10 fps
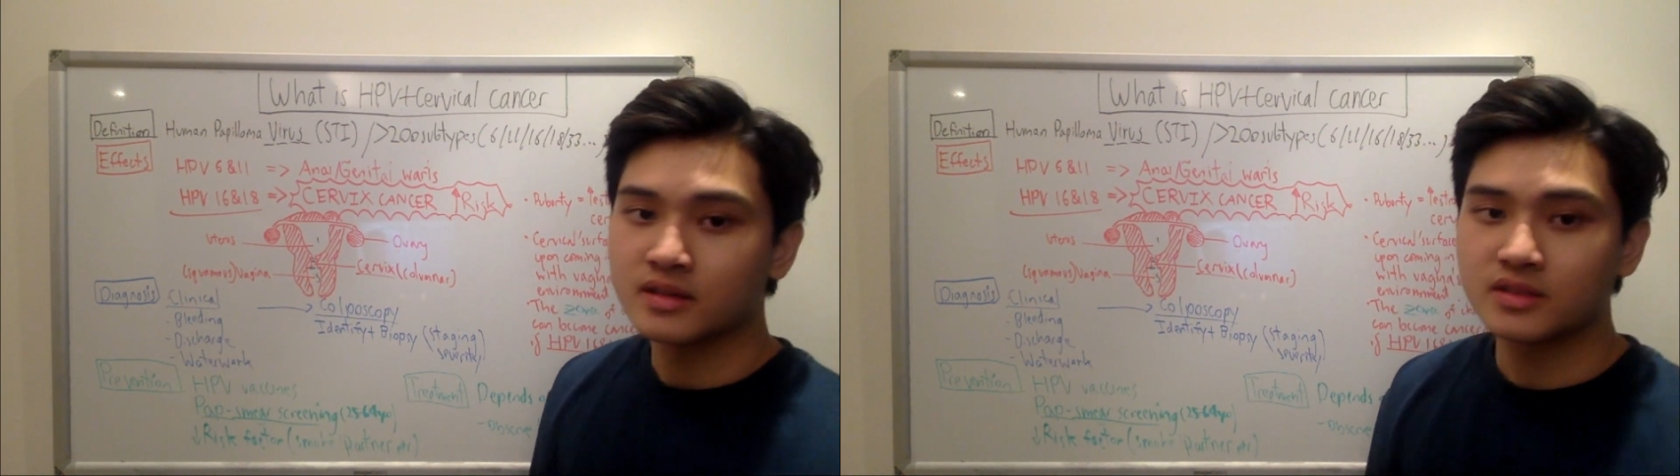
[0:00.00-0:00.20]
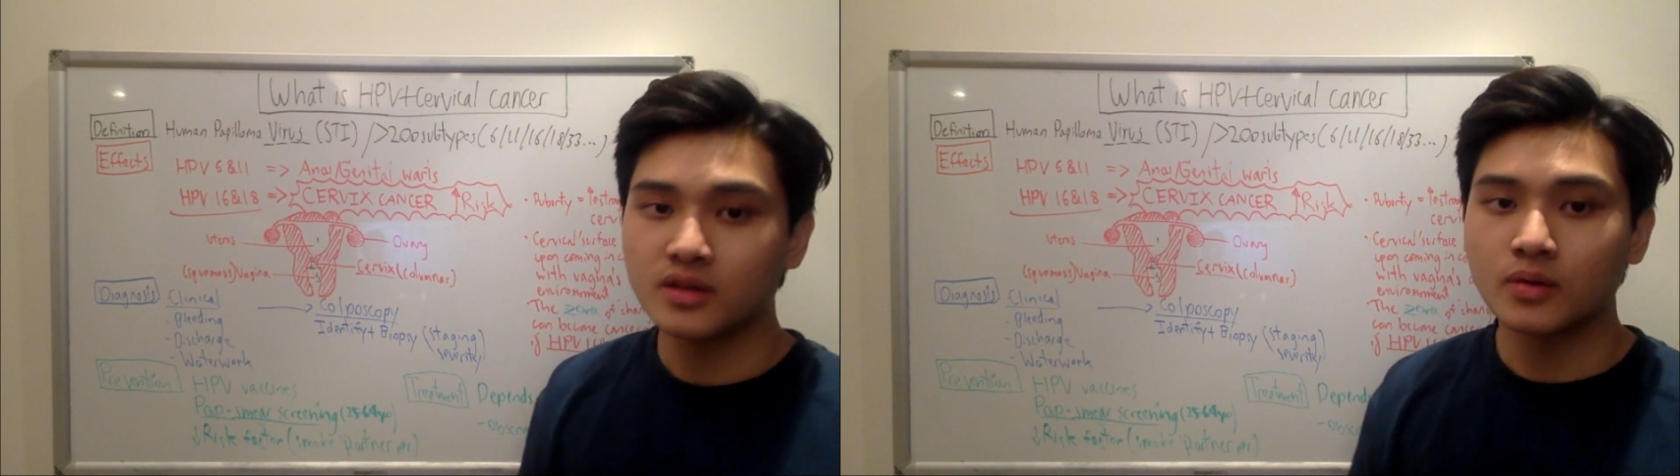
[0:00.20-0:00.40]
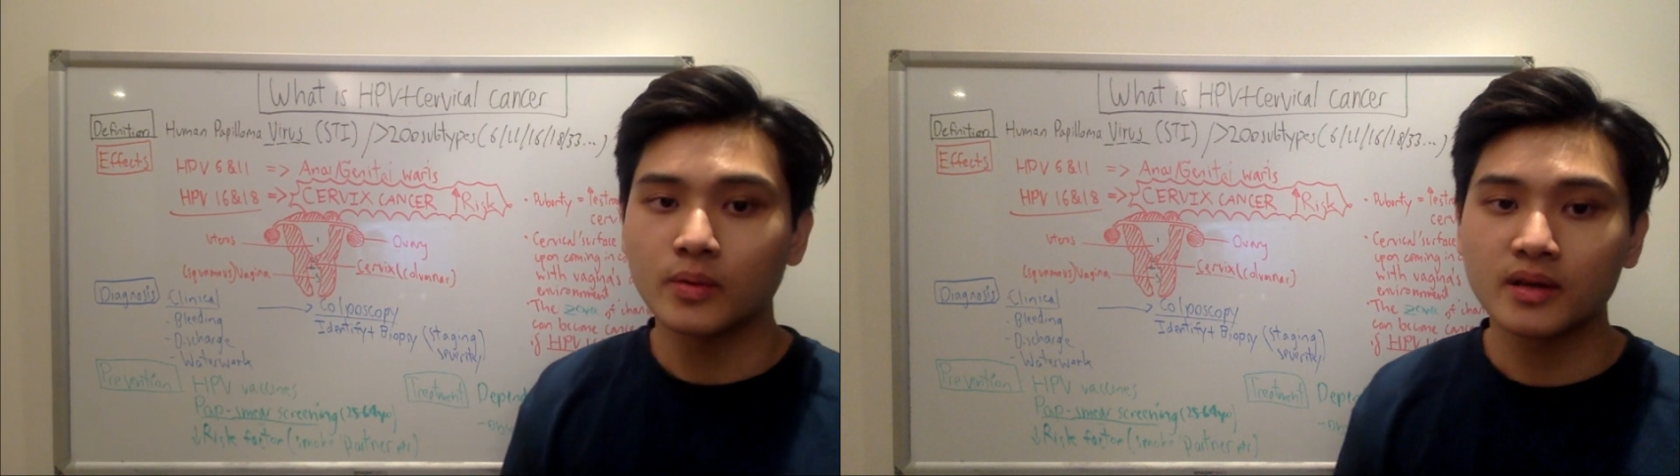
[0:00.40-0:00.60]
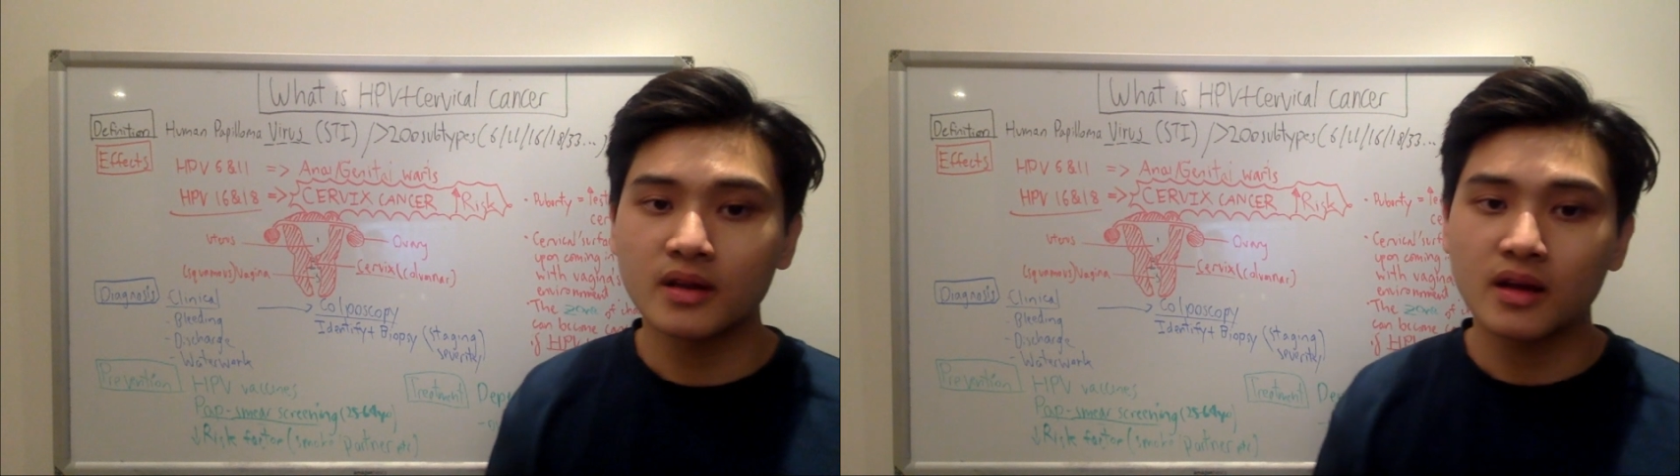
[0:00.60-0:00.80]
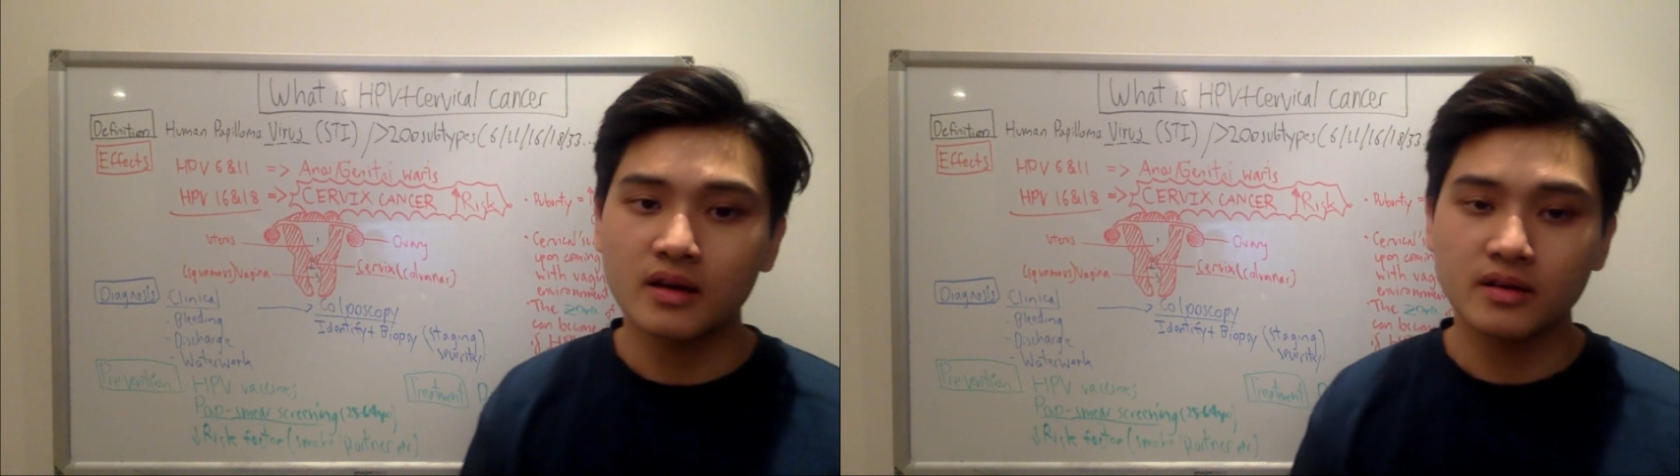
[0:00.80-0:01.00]
So
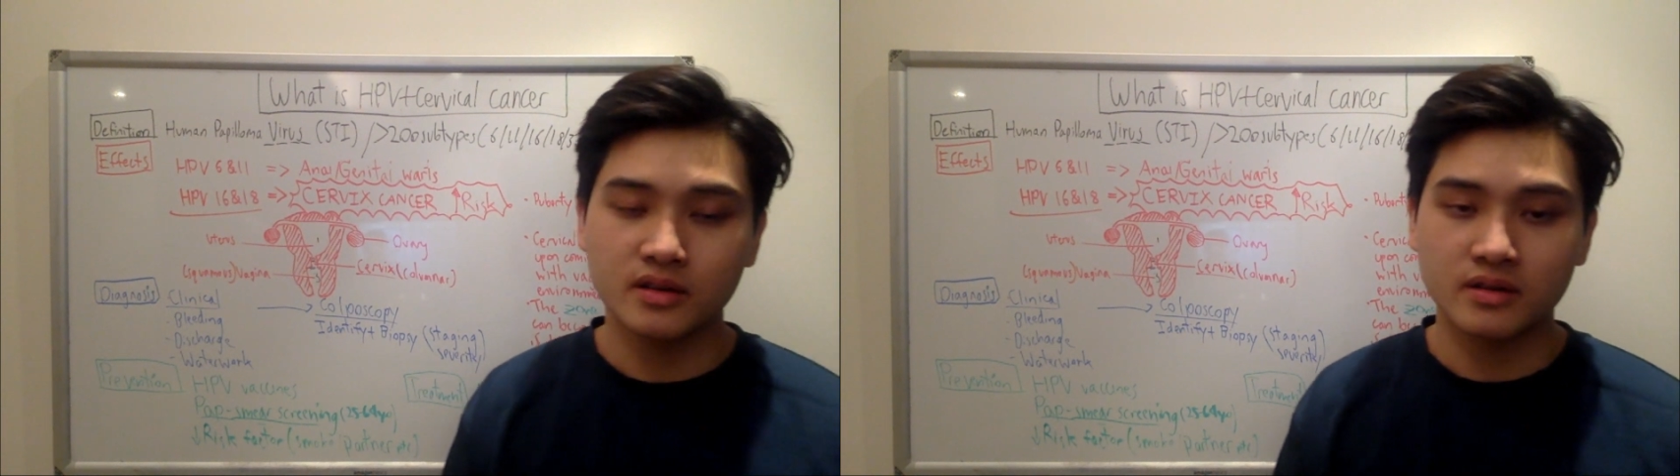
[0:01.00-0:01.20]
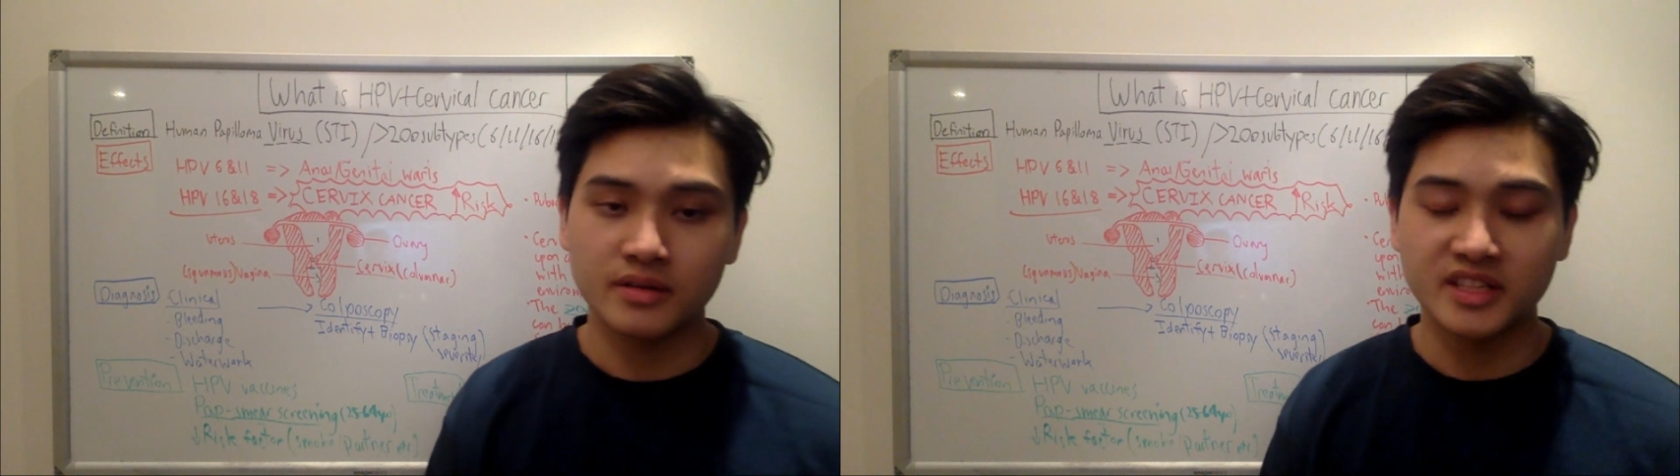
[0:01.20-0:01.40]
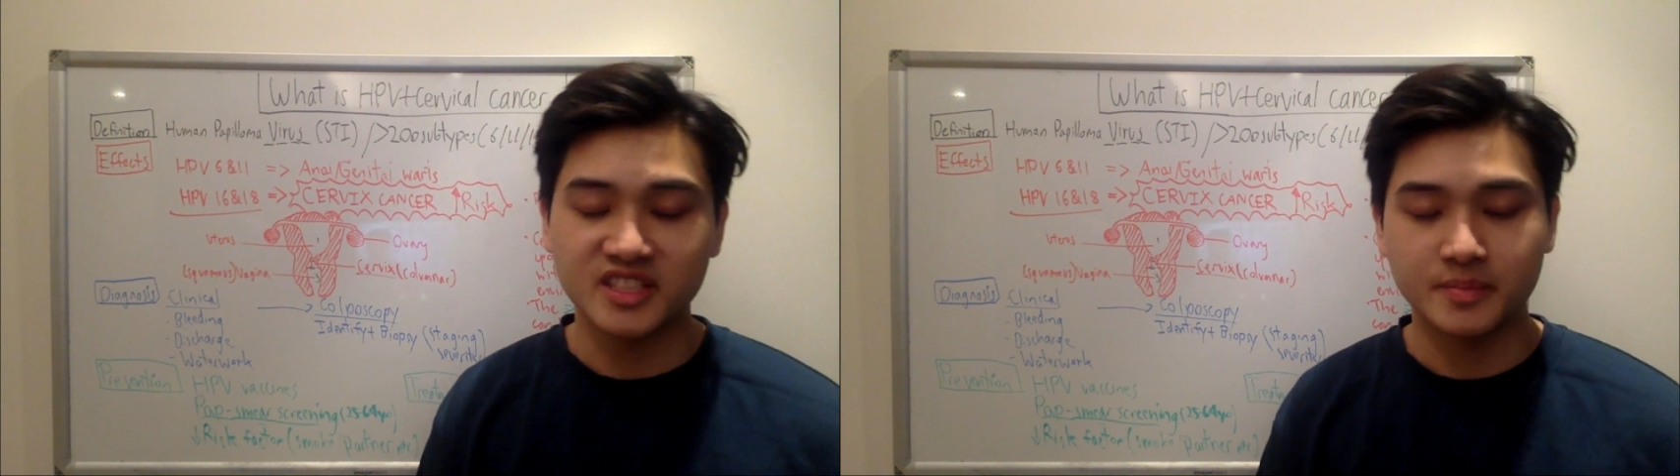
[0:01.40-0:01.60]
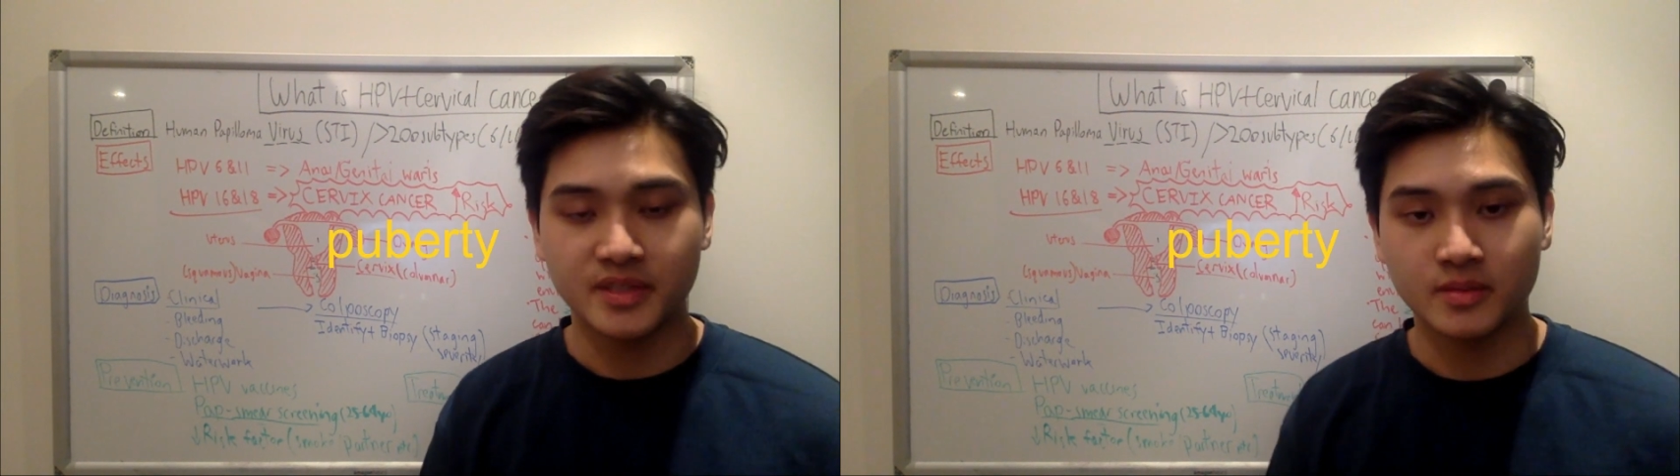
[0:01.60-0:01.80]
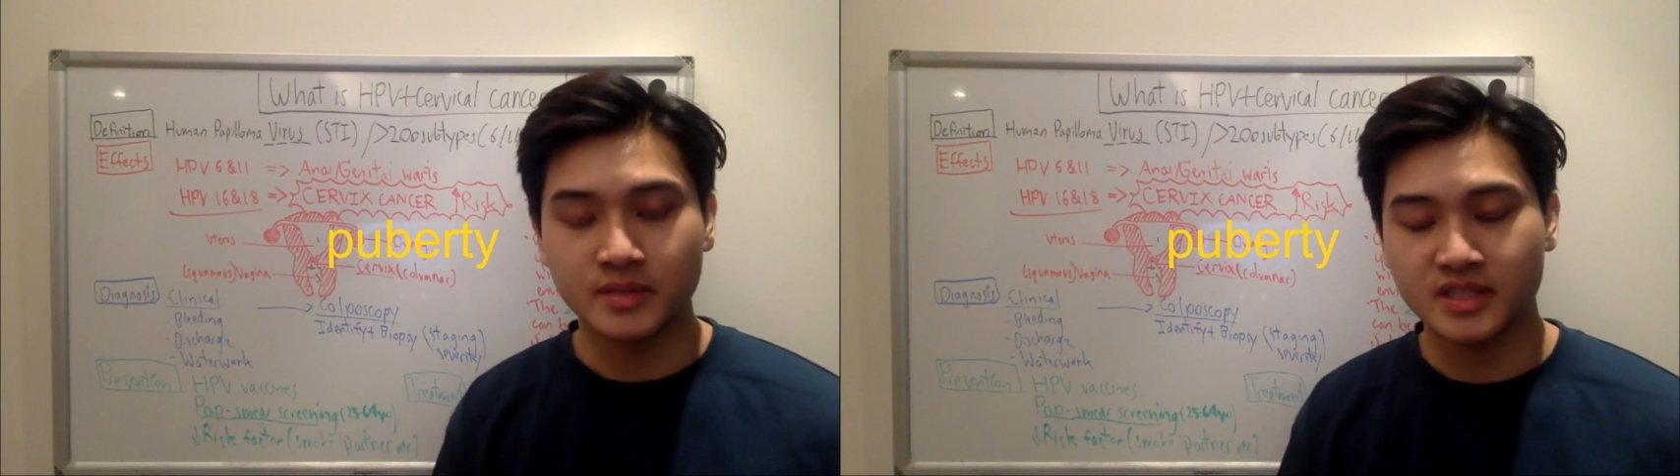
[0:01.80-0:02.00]
when a girl hits
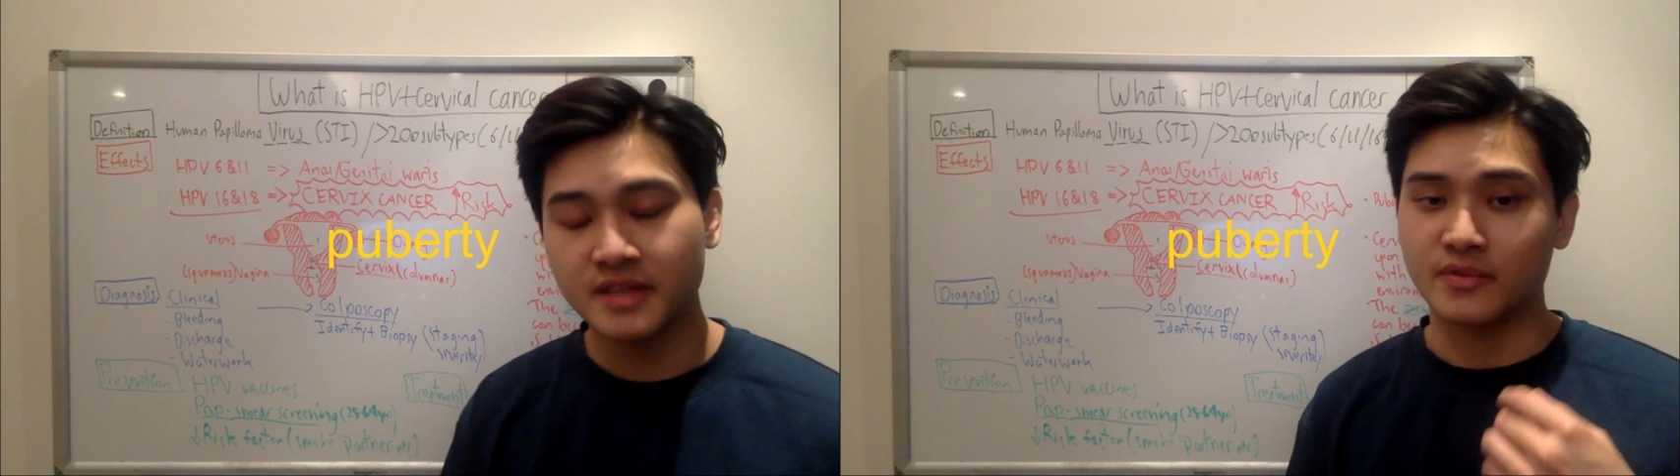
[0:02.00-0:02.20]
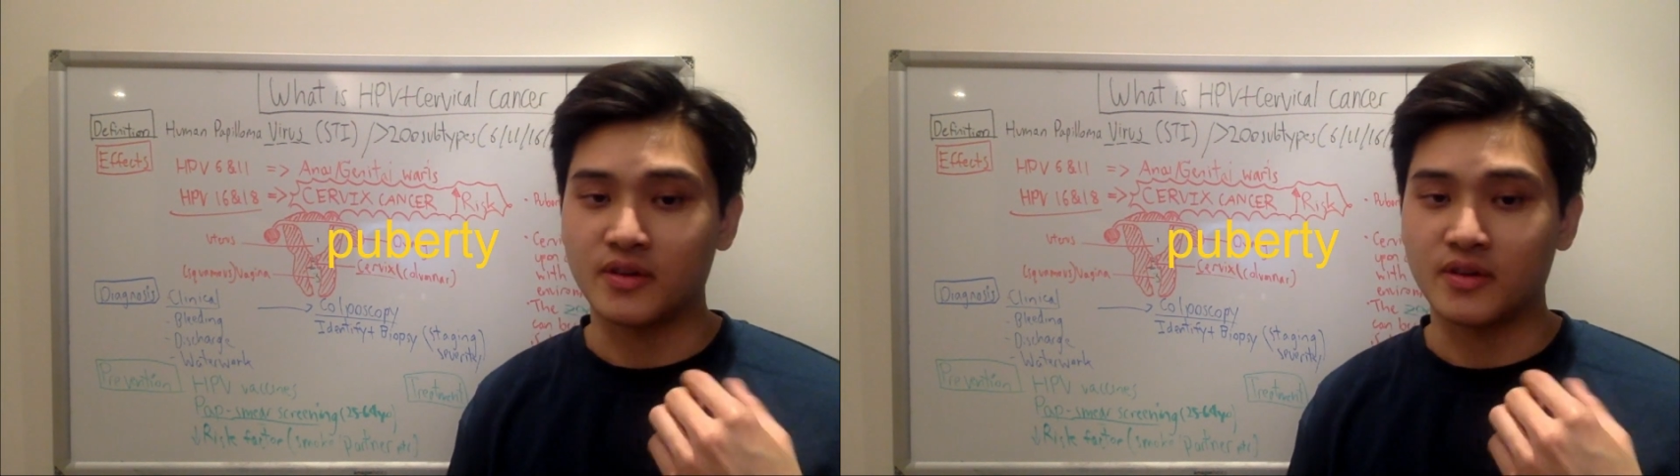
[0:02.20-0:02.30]
puberty,